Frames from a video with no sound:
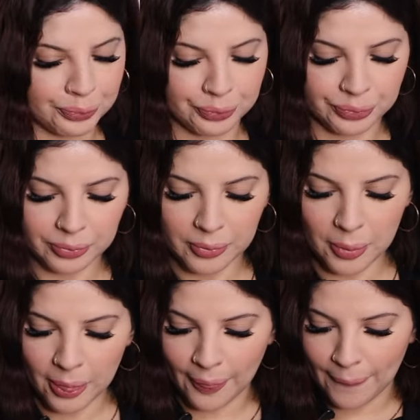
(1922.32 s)

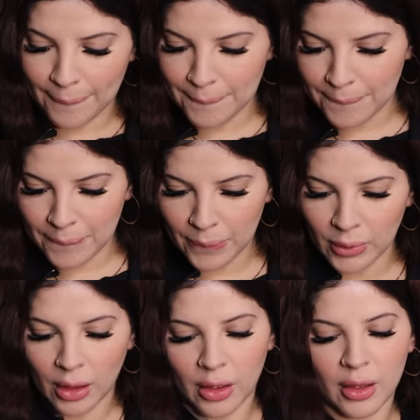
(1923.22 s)

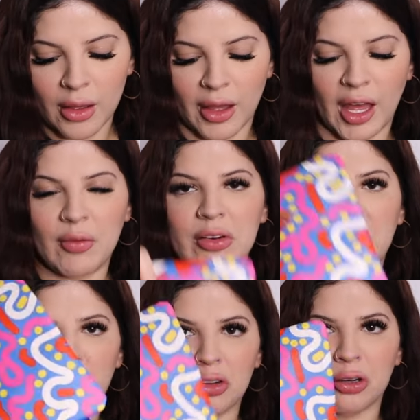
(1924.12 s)
I have
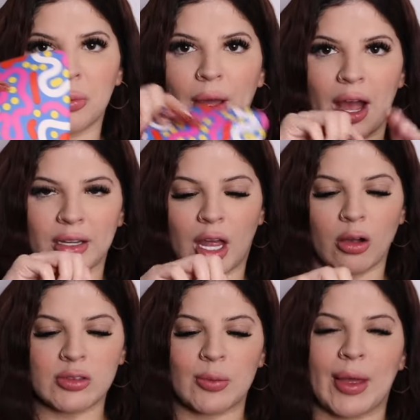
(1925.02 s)
another little bag. That
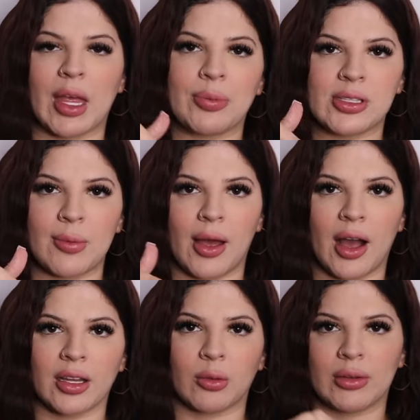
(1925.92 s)
was for my Ipsy
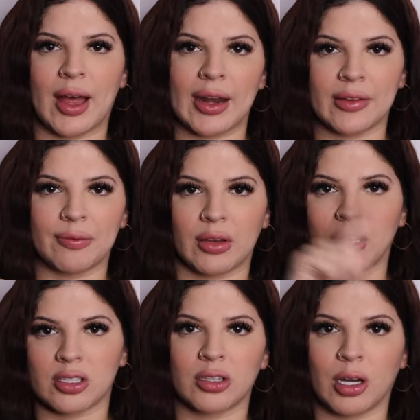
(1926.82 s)
bag, the one that I didn't
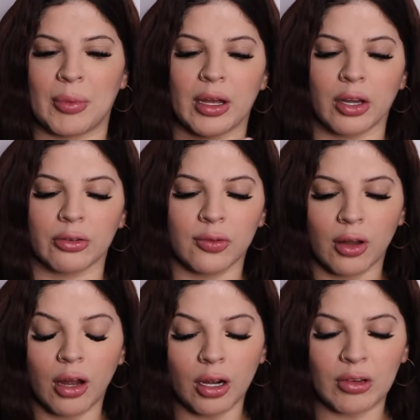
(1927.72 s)
finish on my other
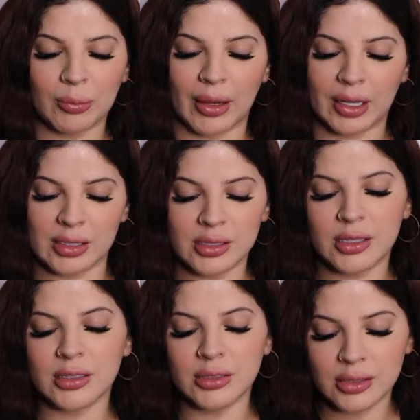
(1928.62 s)
vlog with my
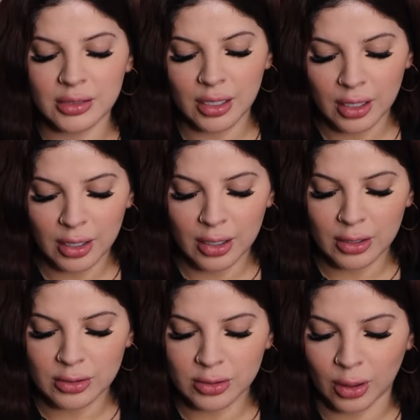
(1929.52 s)
cousins.
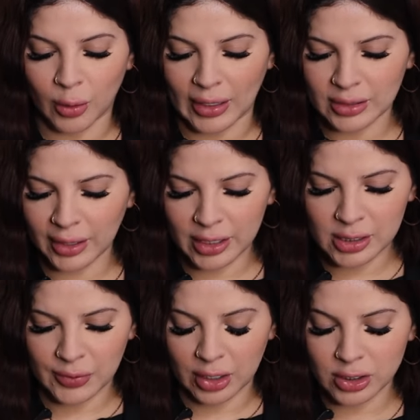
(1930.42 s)
So I didn't get
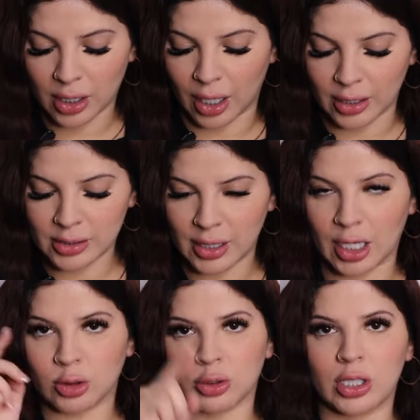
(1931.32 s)
to finish, guys.
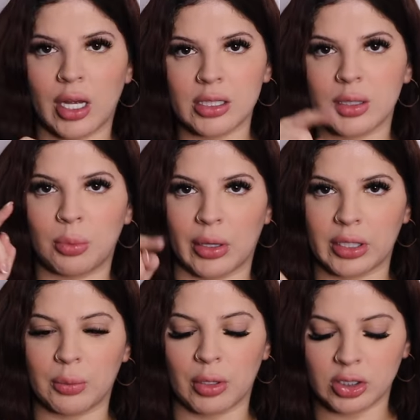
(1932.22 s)
I showed you guys the
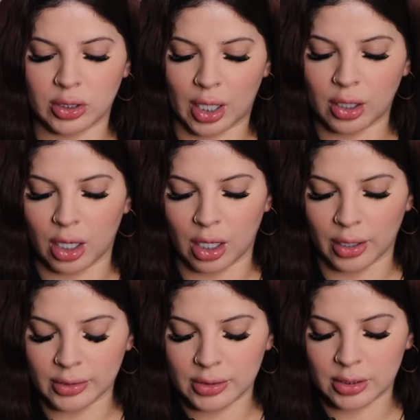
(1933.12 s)
blending brush that I
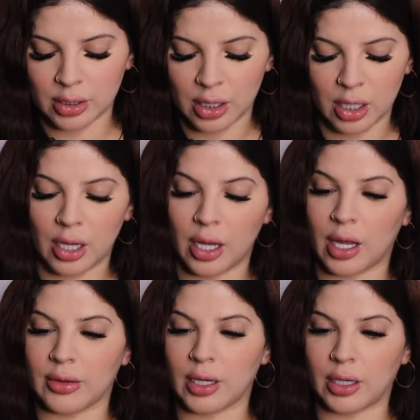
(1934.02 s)
got.
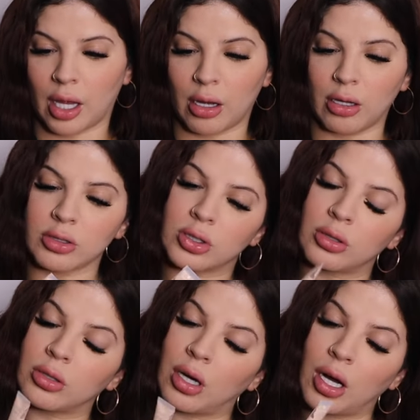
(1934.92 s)
And then I
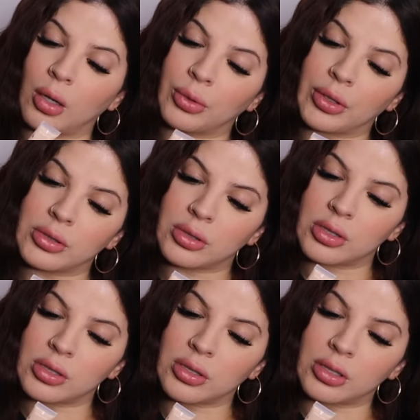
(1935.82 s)
also got, what is
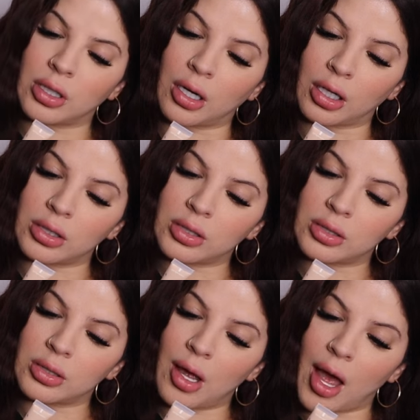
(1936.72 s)
this? The
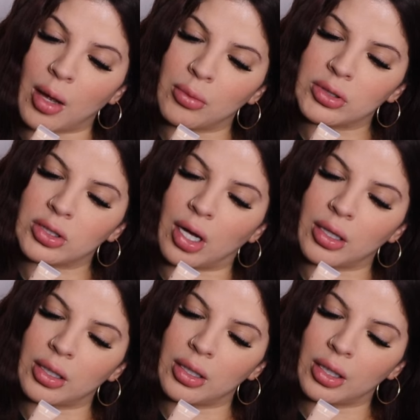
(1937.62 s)
Tarte
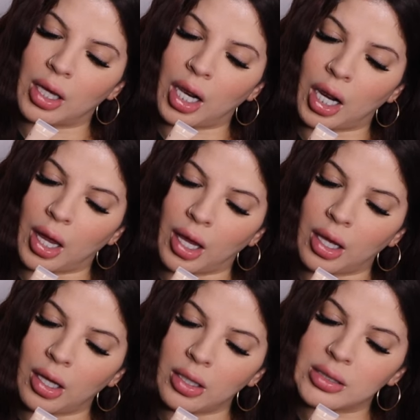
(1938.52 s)
Amazonian
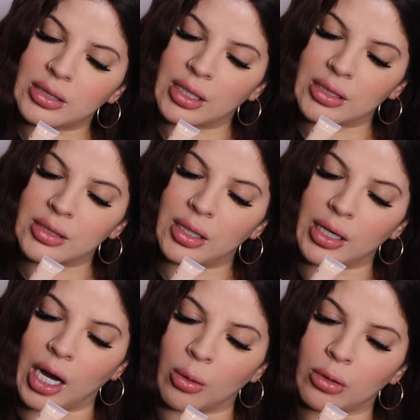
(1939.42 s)
Clay
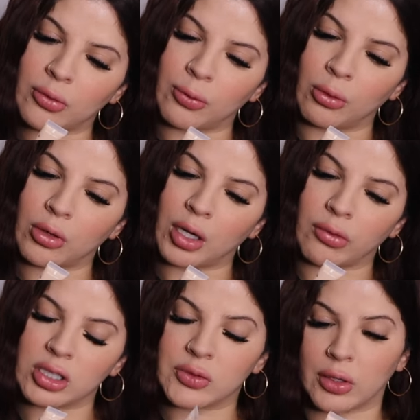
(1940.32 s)
16-Hour Full
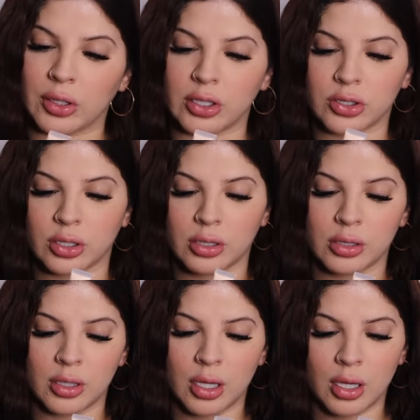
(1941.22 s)
Coverage
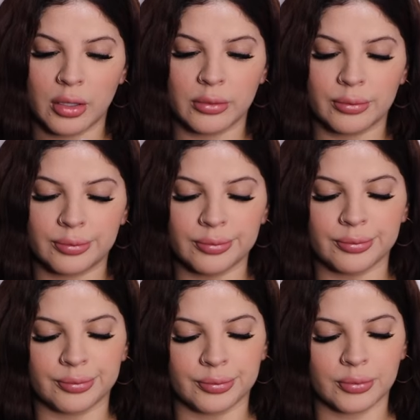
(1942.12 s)
Foundation.
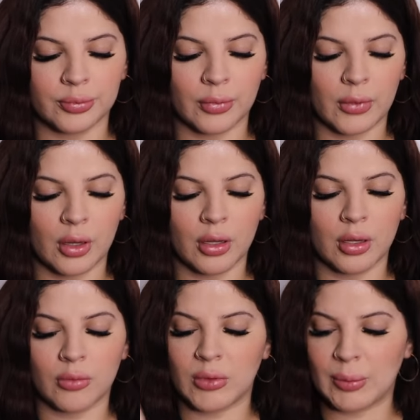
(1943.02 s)

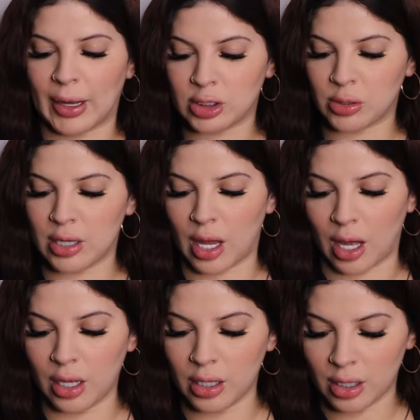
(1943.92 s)
We might try
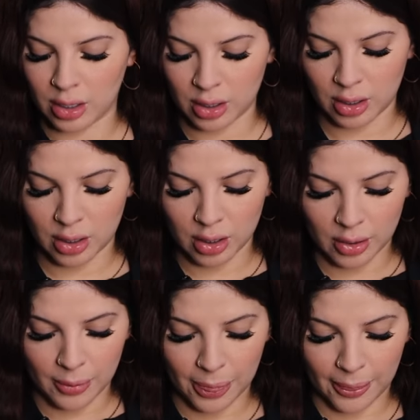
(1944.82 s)
that.
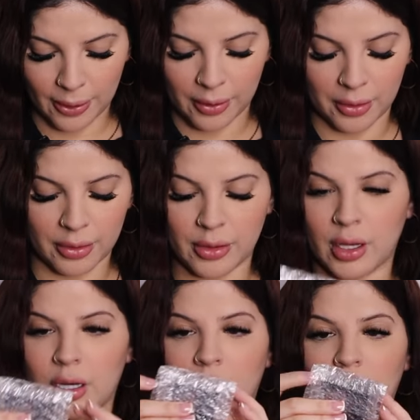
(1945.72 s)
And
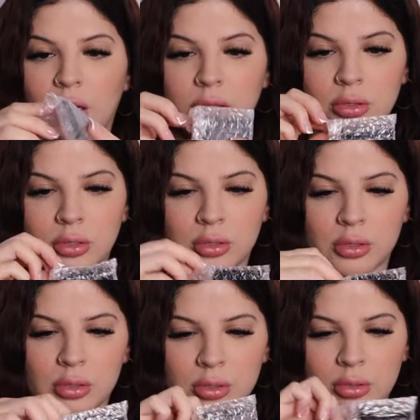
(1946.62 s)
then I
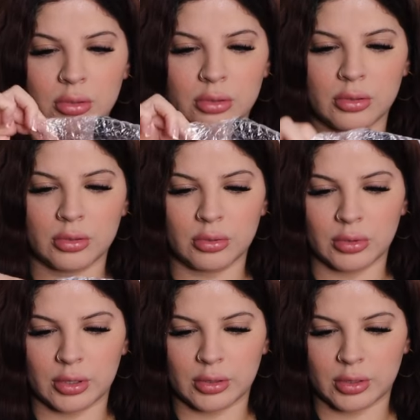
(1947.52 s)
also,
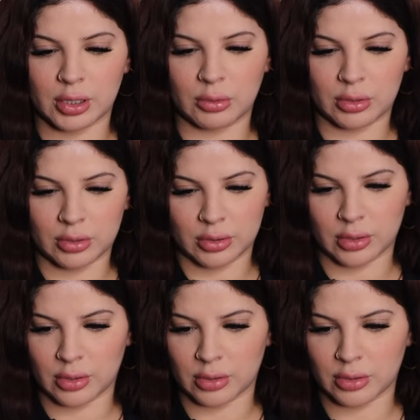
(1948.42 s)
let's see what this
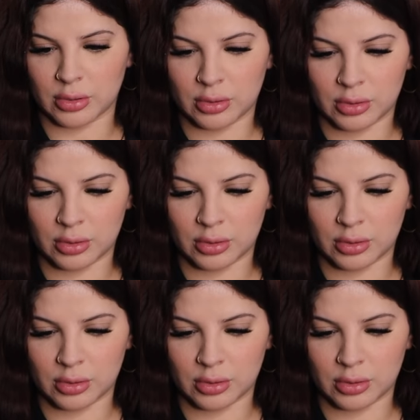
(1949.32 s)
is.